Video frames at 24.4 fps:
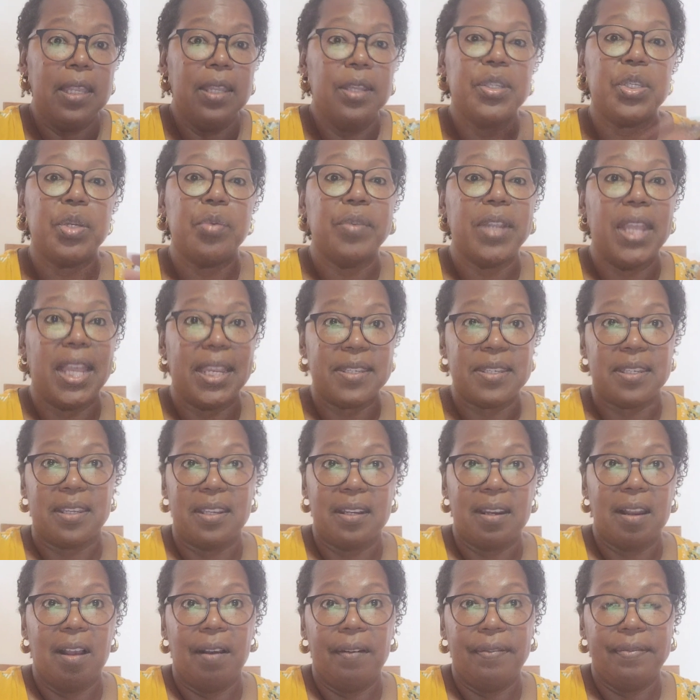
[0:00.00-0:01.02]
So we asked to
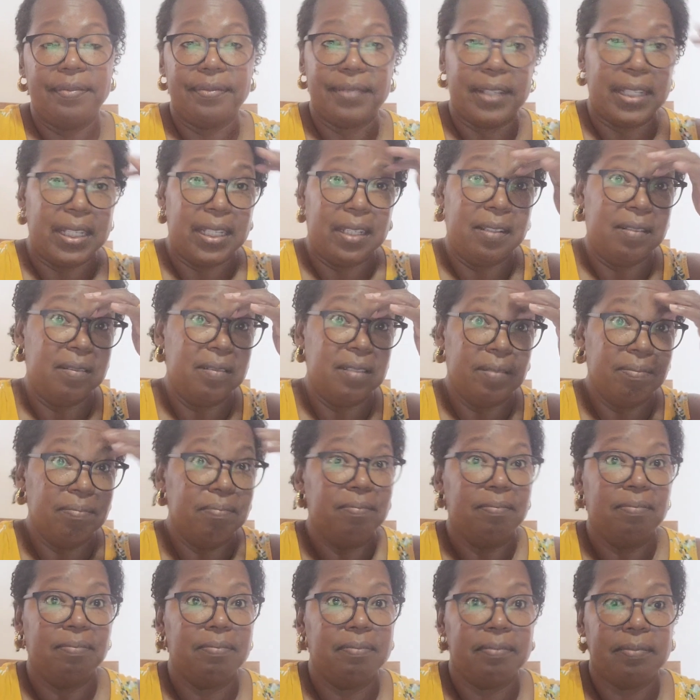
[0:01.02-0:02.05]
get off, and
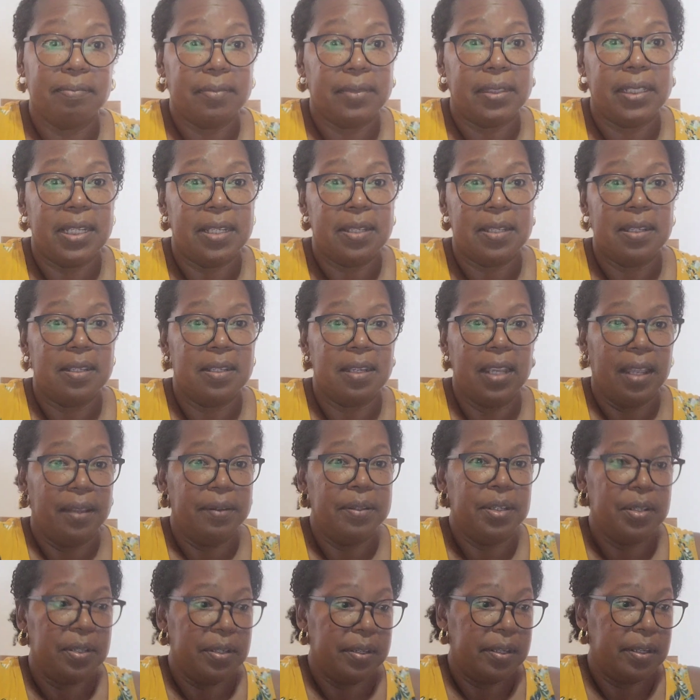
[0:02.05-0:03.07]
he said, yeah,
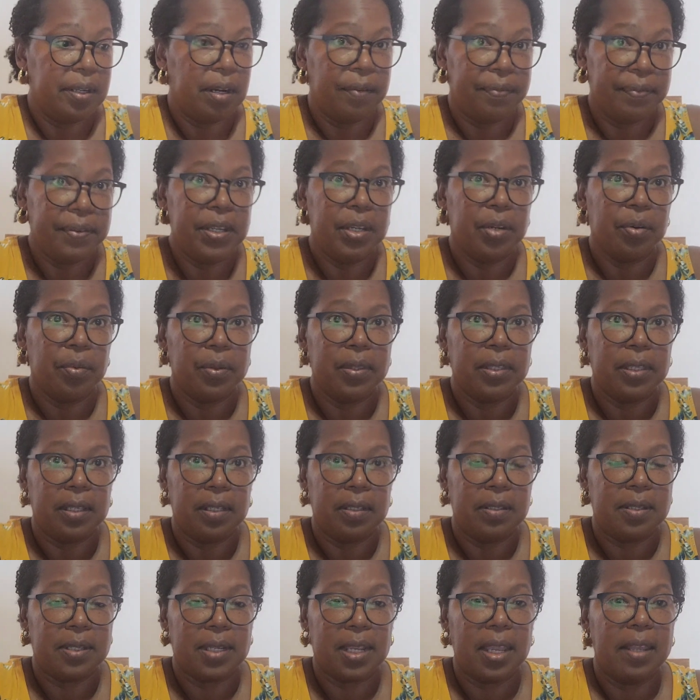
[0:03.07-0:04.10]
you can get off here with
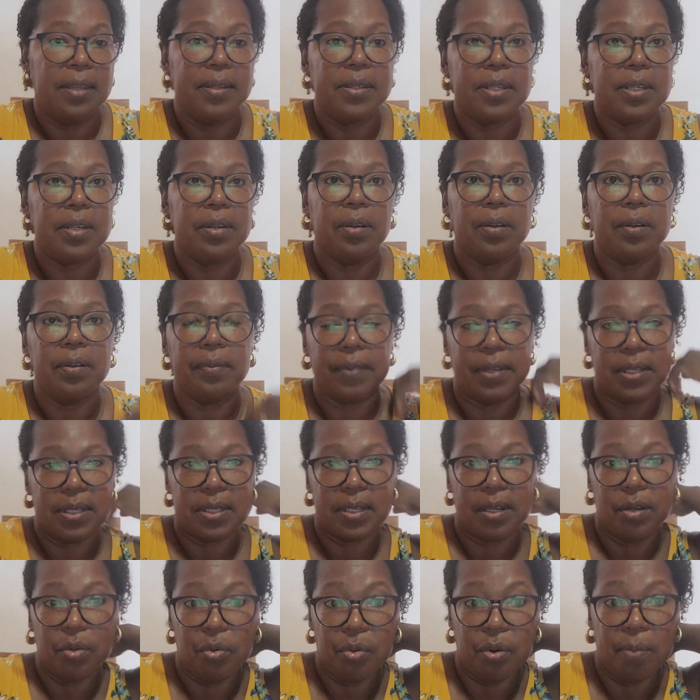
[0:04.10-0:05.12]
these guys here
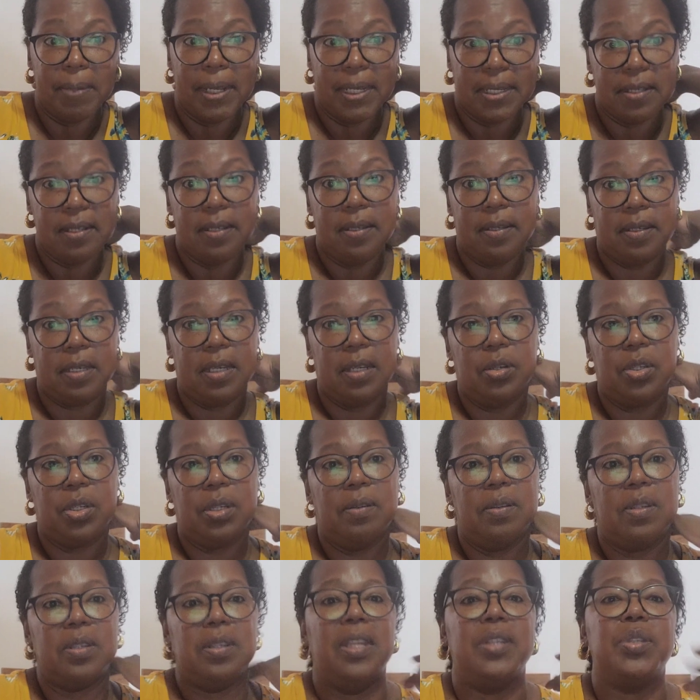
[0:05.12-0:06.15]
instead of going back to the
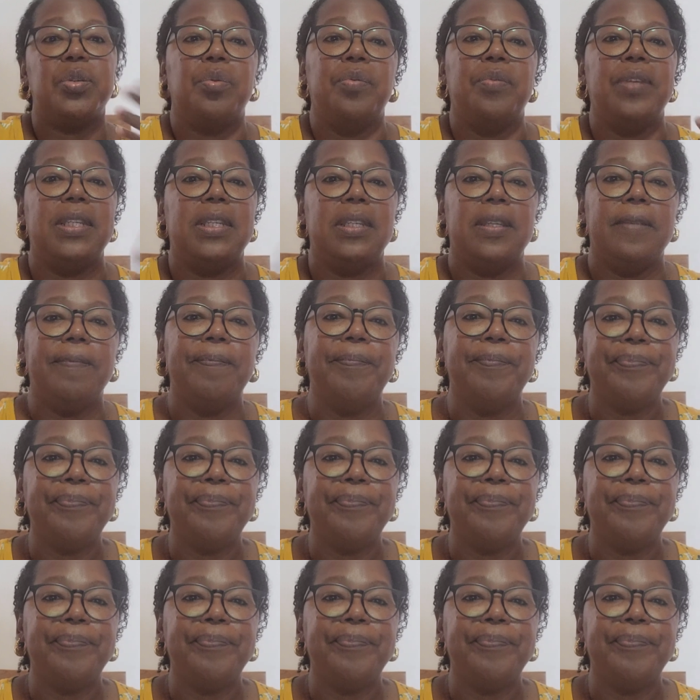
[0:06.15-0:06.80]
station. So that's what we did.